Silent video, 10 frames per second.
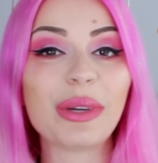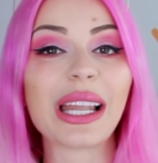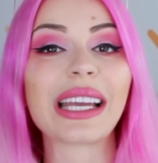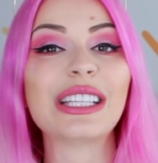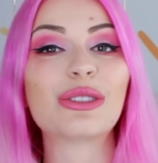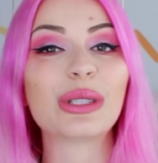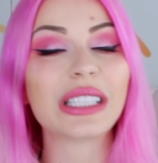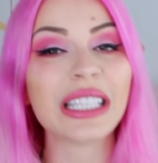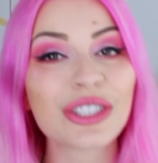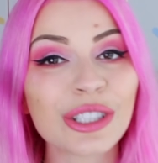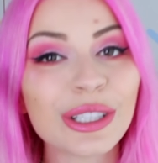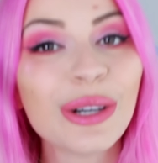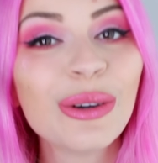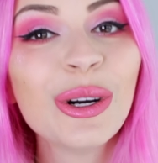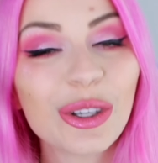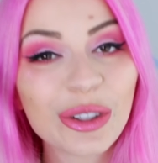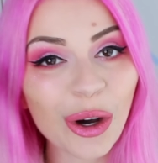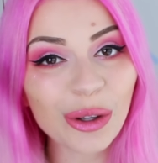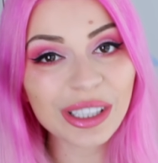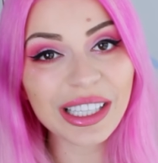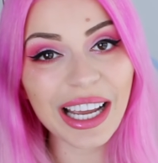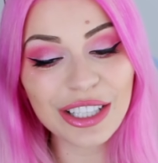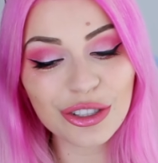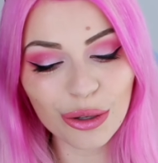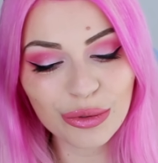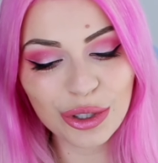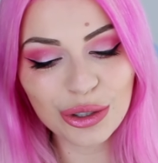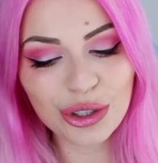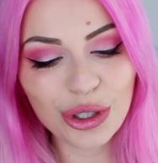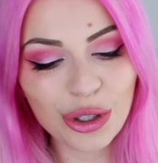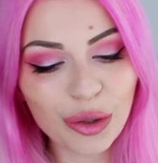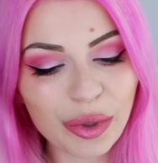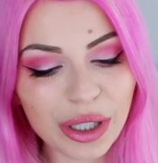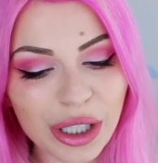be like a traditional golden age of YouTube